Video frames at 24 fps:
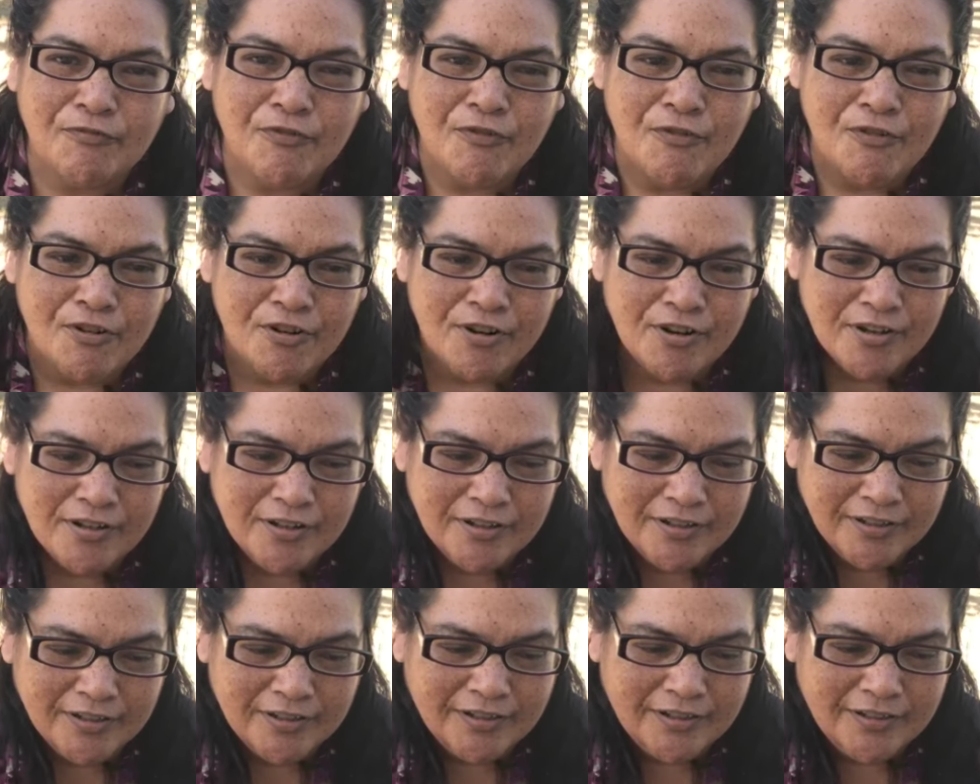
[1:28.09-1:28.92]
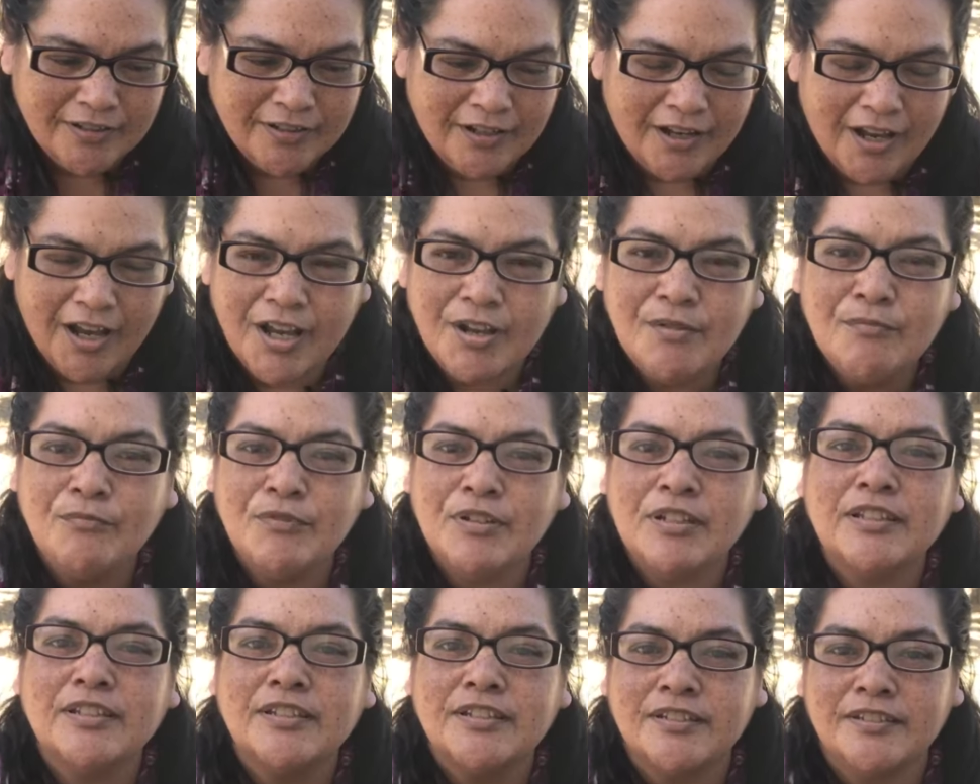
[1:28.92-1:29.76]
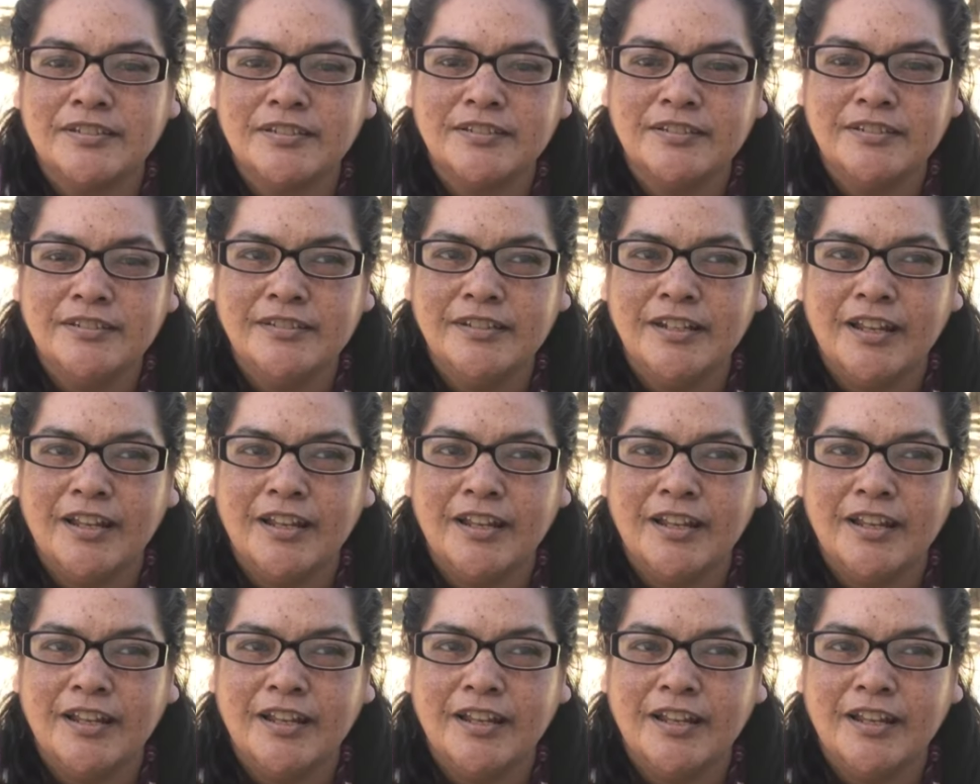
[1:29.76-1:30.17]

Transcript: before I'm willing